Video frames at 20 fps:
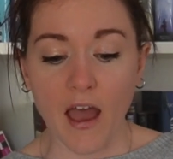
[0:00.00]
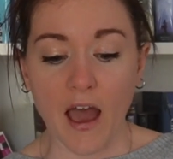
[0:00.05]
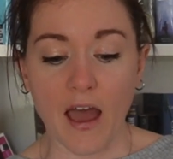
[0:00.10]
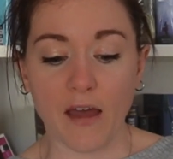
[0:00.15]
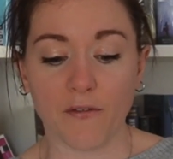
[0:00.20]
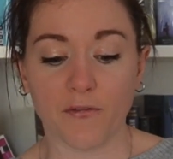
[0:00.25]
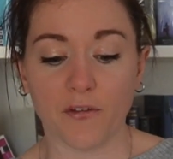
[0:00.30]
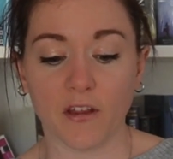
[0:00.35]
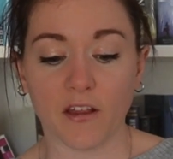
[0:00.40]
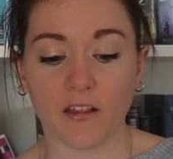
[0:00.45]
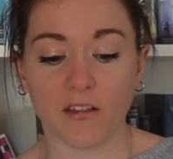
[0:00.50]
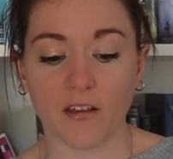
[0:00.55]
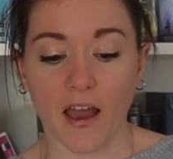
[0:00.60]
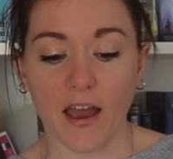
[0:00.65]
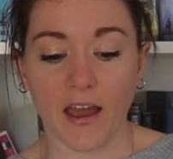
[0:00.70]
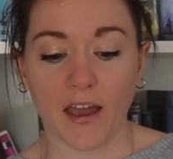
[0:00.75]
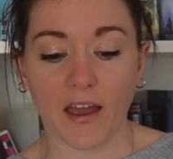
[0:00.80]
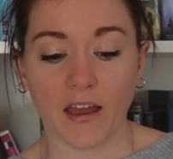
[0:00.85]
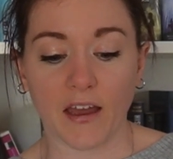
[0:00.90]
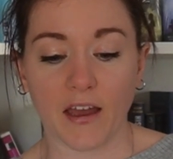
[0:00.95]
and for this
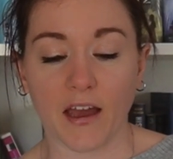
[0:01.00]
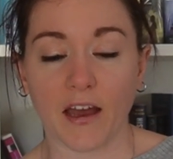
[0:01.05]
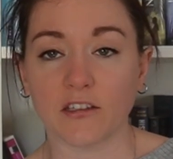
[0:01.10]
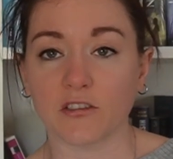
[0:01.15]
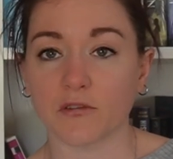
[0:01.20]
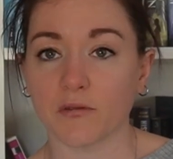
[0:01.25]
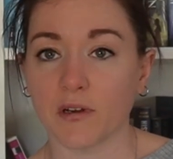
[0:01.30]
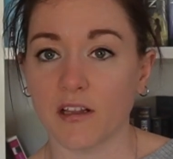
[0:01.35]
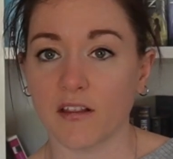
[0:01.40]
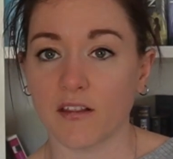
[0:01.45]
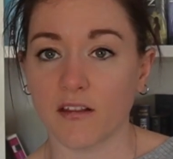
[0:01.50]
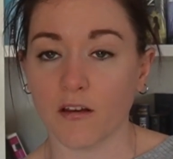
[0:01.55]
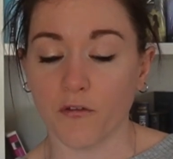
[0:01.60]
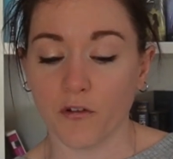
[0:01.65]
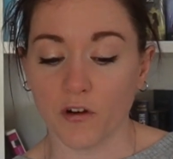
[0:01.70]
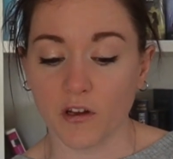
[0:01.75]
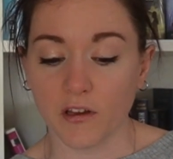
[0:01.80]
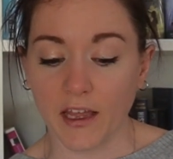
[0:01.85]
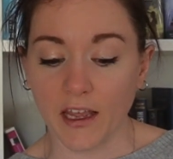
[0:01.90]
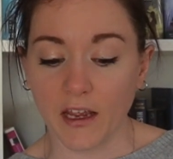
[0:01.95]
I had to read Silver
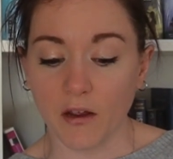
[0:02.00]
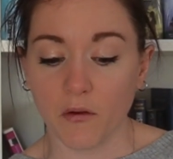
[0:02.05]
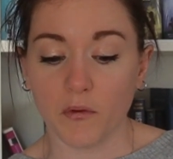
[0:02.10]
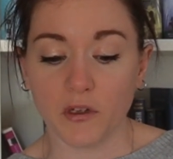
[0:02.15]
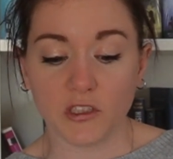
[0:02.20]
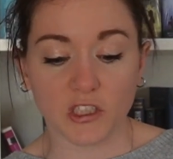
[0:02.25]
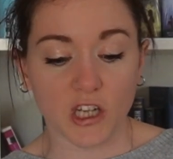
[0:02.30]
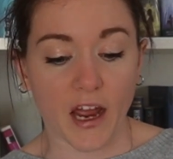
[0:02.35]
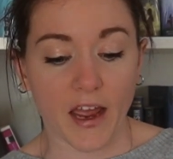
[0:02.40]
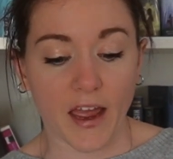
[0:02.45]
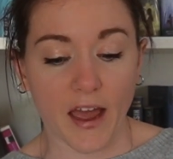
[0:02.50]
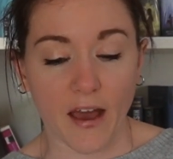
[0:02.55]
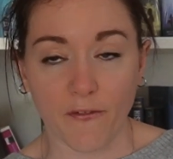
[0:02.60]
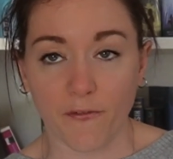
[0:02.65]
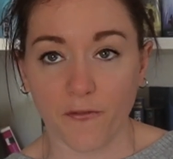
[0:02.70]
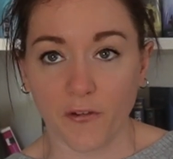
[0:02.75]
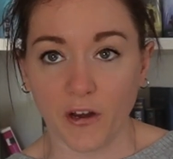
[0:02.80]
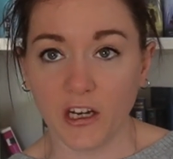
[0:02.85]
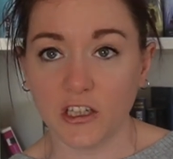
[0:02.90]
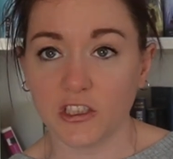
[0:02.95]
Elite, which I have
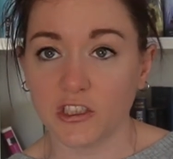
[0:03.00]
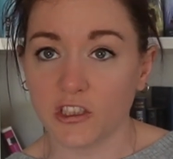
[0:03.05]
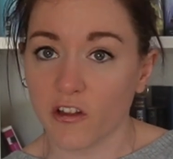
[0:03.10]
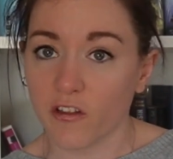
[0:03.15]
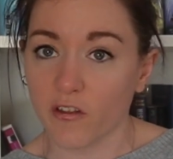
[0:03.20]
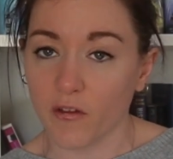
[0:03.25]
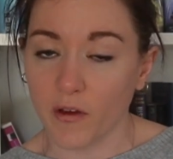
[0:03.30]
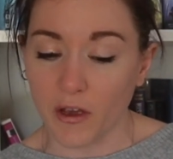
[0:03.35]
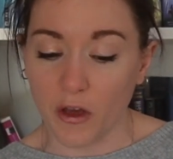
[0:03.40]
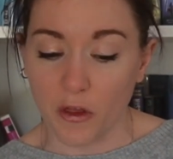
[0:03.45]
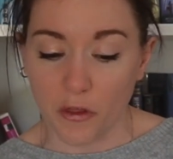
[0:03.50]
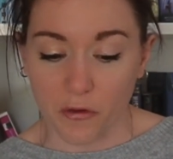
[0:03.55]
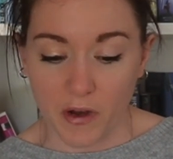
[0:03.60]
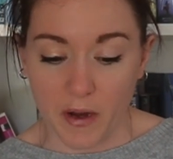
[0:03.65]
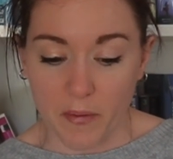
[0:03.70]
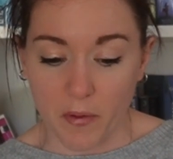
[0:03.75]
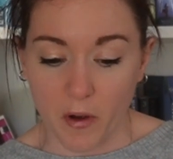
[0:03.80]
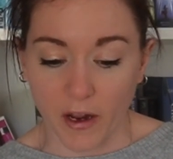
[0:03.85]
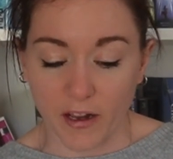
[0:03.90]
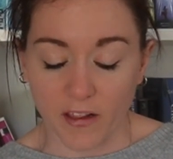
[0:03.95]
finished, so I got 3
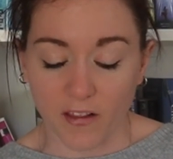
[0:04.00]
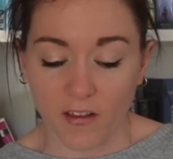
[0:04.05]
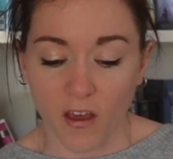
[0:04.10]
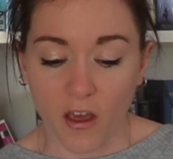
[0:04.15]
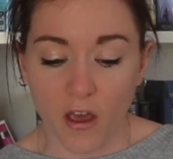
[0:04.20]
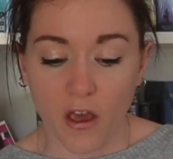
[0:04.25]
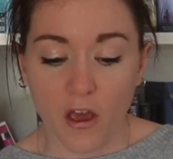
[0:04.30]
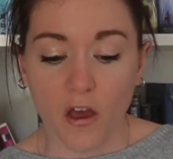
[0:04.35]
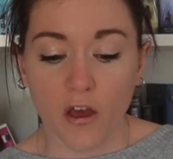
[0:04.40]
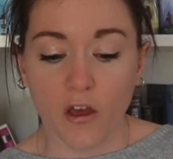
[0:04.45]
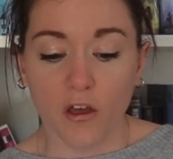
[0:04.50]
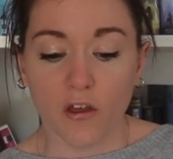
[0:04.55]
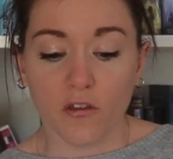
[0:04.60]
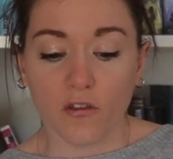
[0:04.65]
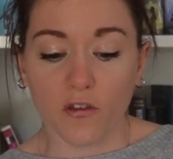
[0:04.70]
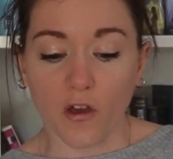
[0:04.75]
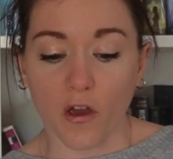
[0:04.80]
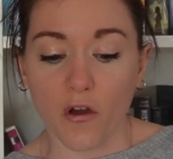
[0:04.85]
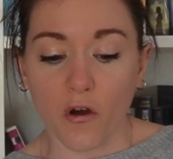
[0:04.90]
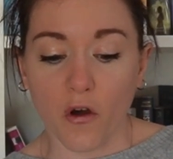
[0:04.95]
points.
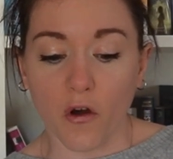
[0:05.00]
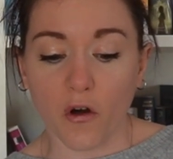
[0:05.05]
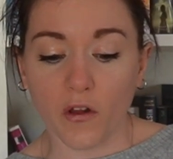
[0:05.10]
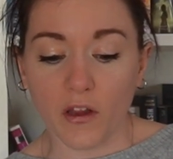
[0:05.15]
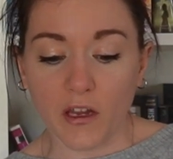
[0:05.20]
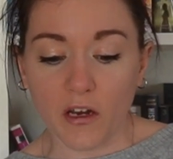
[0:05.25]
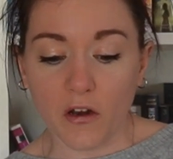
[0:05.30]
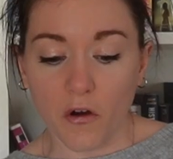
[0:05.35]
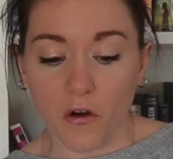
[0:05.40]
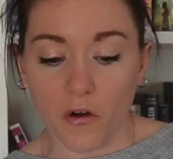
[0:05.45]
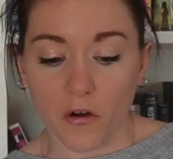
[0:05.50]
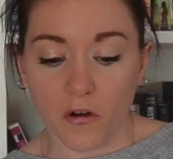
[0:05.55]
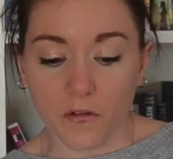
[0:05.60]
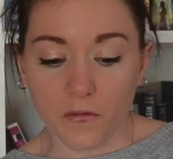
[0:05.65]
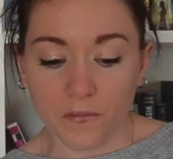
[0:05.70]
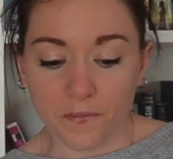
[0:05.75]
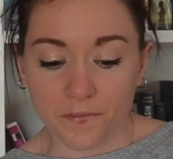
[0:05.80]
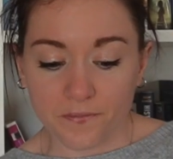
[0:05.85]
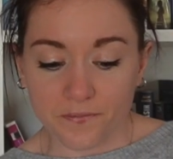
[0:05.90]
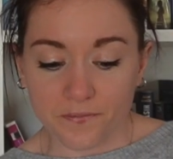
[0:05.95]
So all in all,